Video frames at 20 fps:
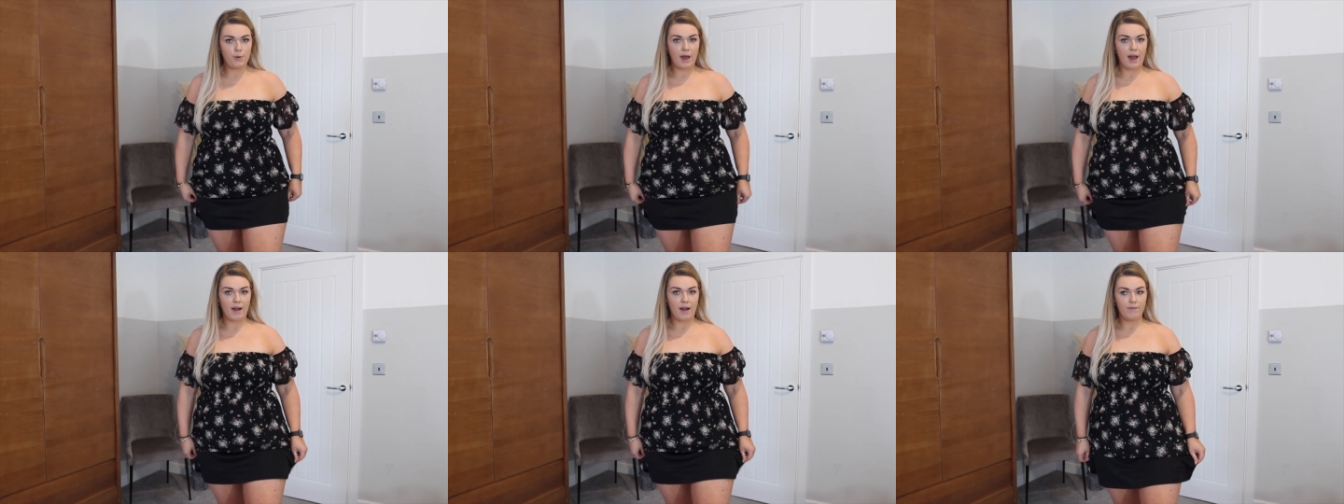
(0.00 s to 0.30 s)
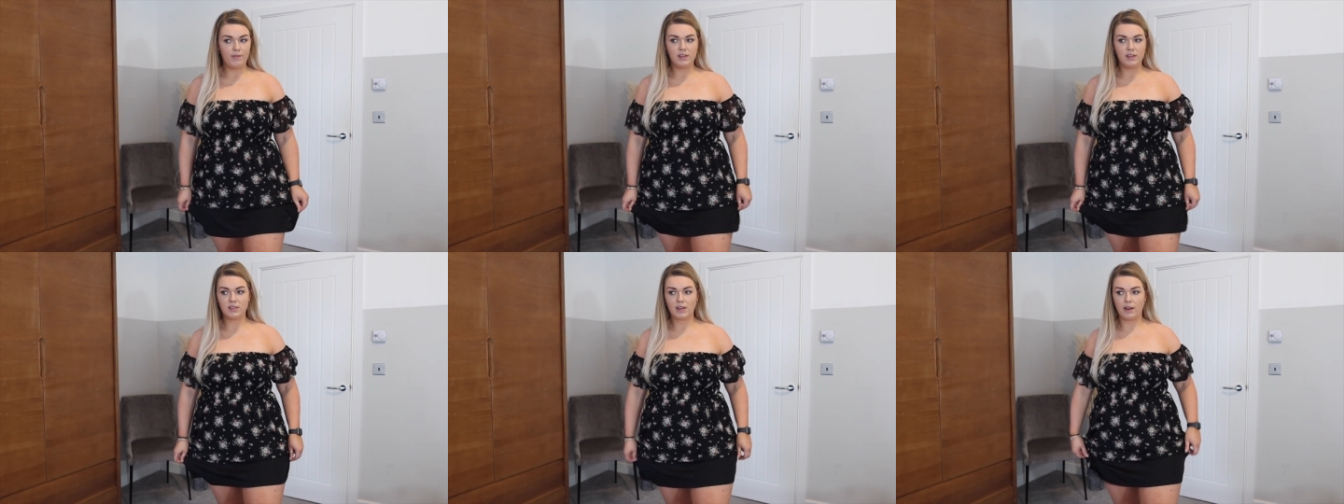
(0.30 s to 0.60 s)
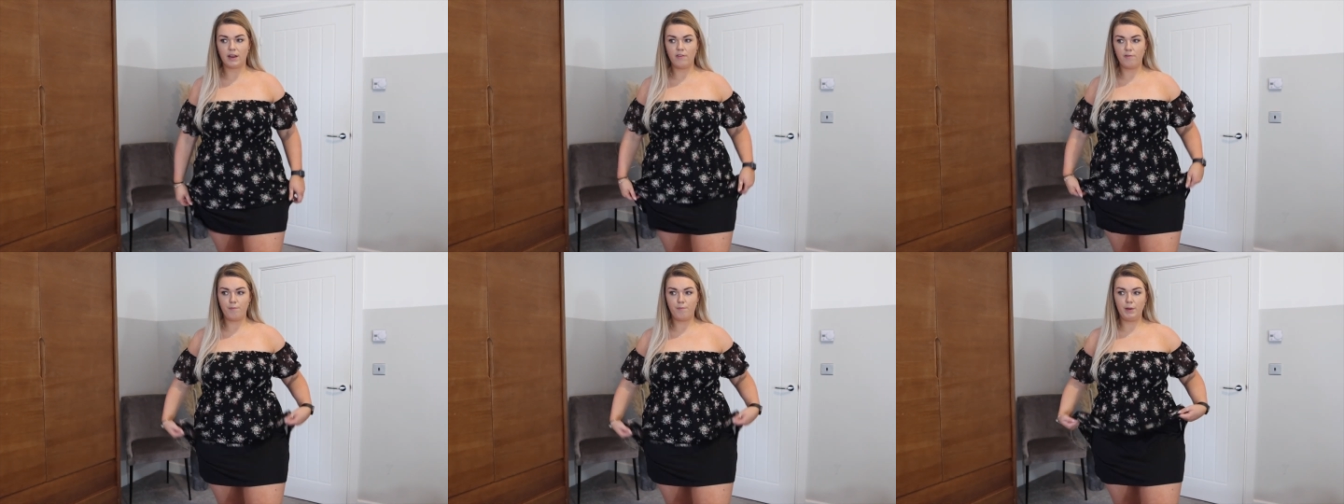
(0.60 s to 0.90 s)
have this
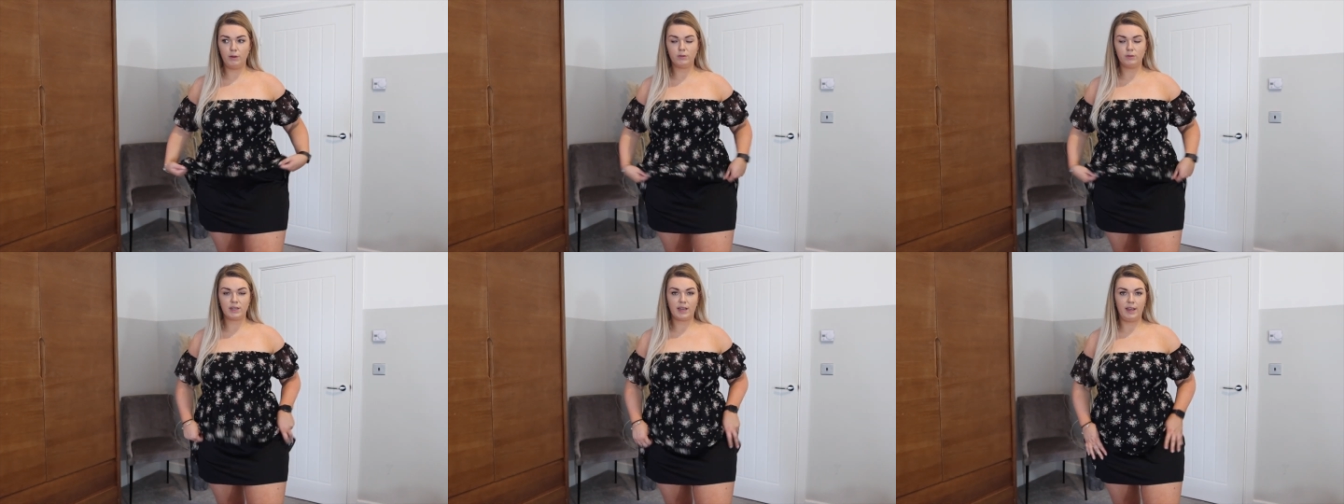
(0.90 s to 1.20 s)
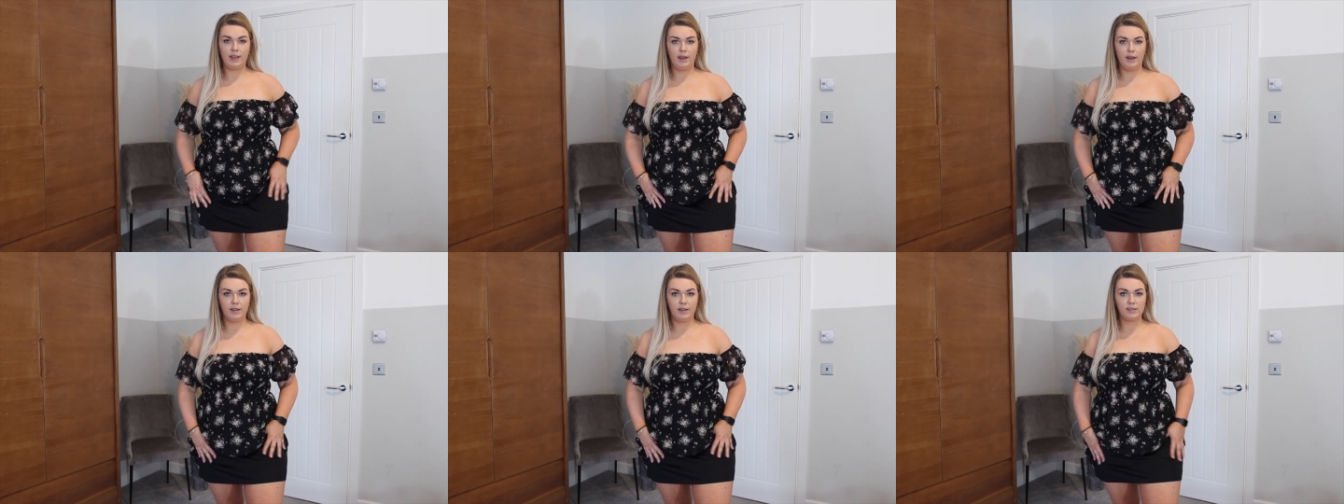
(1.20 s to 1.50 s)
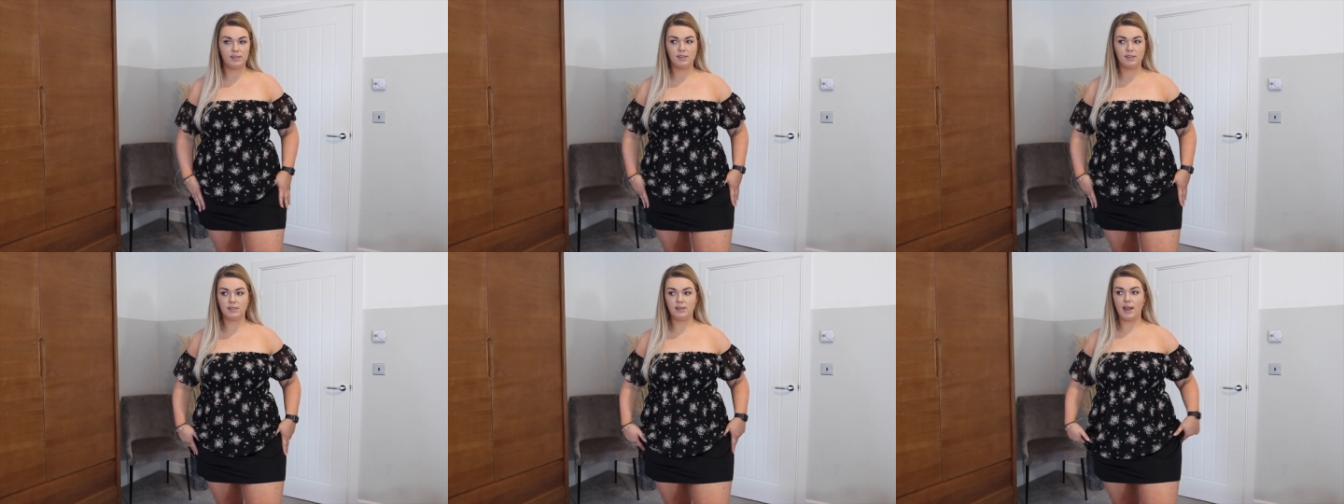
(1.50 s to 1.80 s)
kind of built-in
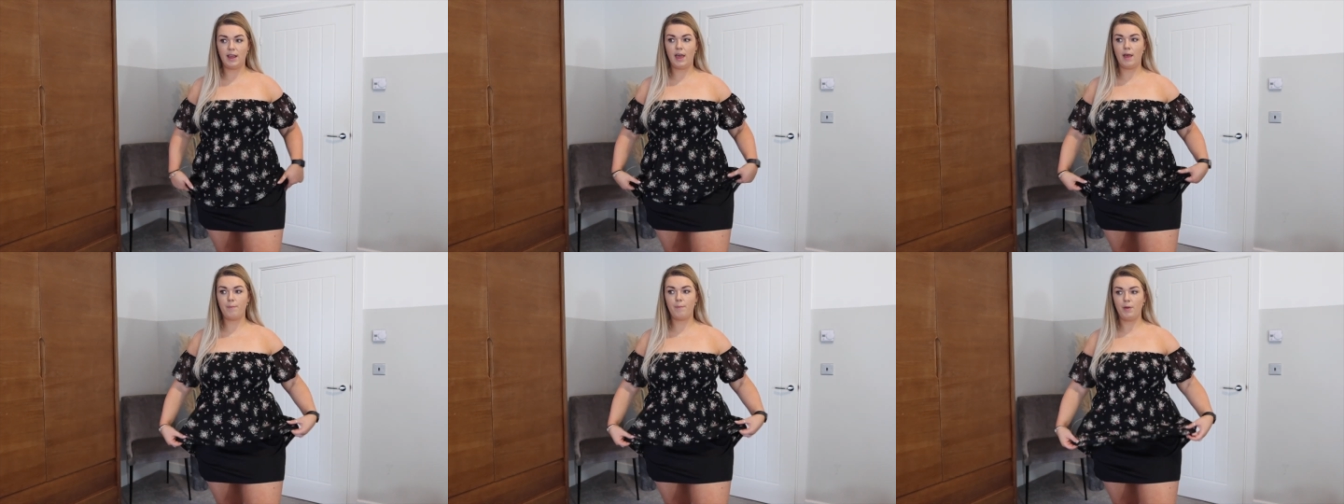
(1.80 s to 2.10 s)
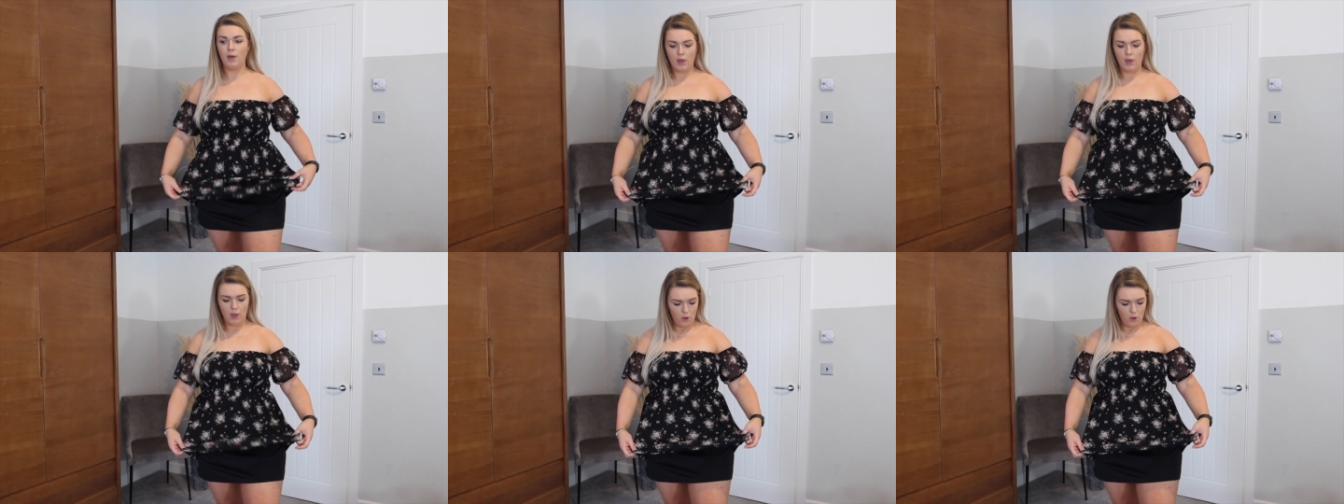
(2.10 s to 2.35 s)
slip